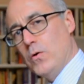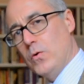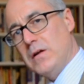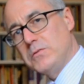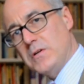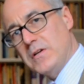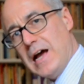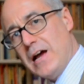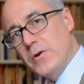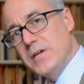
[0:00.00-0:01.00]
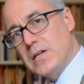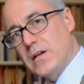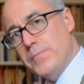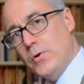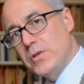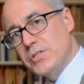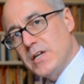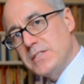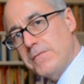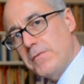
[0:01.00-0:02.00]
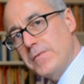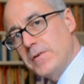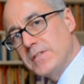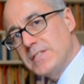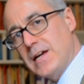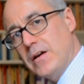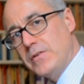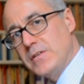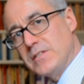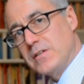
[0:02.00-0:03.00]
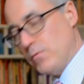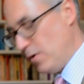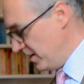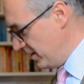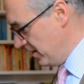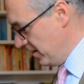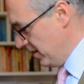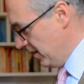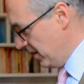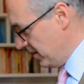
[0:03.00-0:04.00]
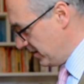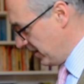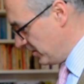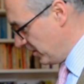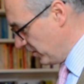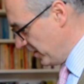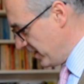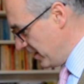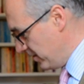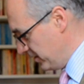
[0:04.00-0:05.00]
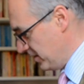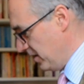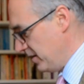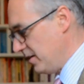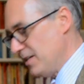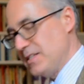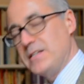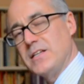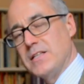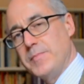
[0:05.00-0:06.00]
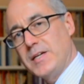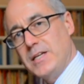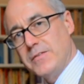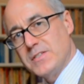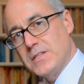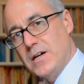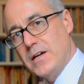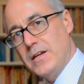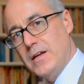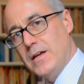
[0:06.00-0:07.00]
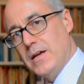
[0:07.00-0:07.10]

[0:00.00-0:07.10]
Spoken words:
All I'll do now is I'll apologise if you feel the sound doesn't quite sound so good at the end of the side as it does at the beginning of the side.